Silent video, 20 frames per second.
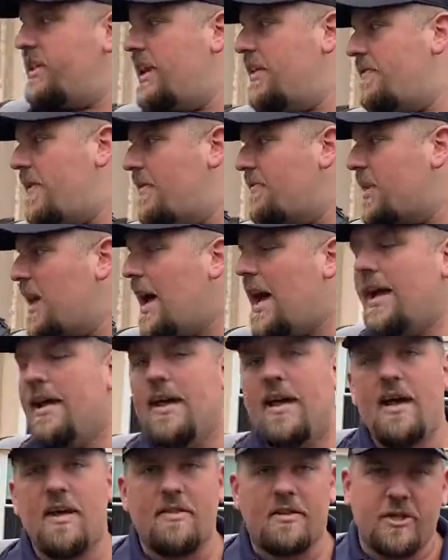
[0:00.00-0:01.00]
I've got
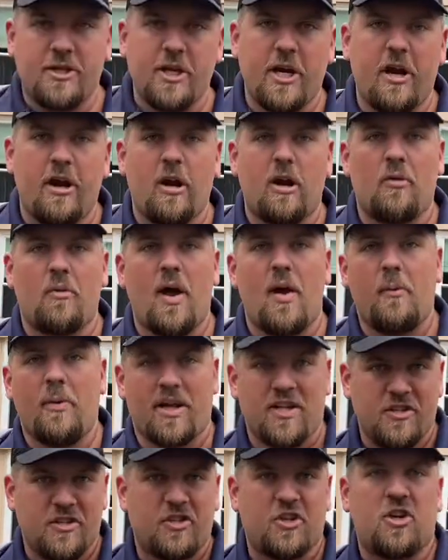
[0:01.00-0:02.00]
the chair, right, we can
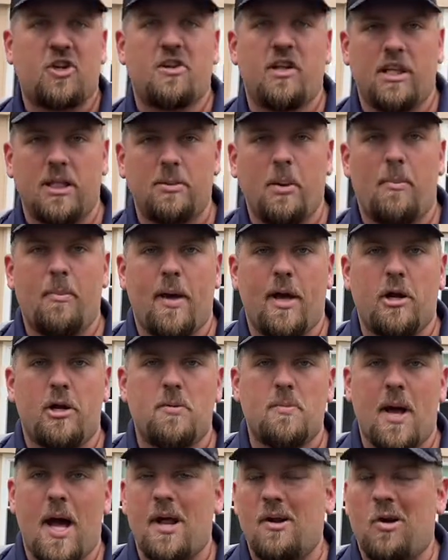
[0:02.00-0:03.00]
secure that a little bit better, but
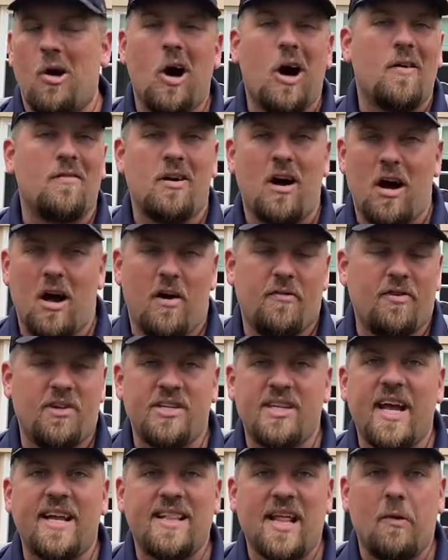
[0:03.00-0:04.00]
I don't often
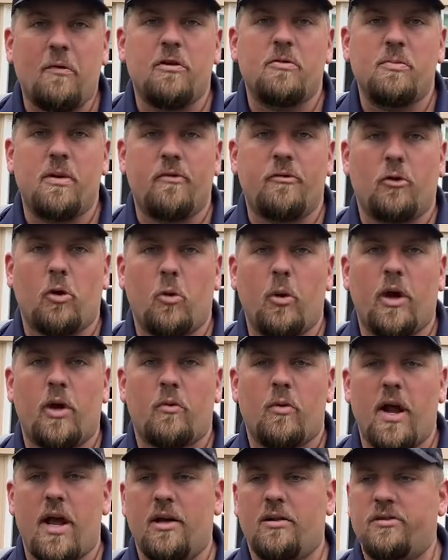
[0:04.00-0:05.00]
take that with me for quick
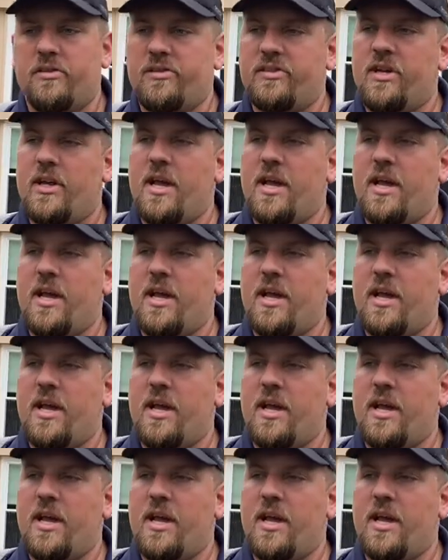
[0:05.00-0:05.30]
rounds.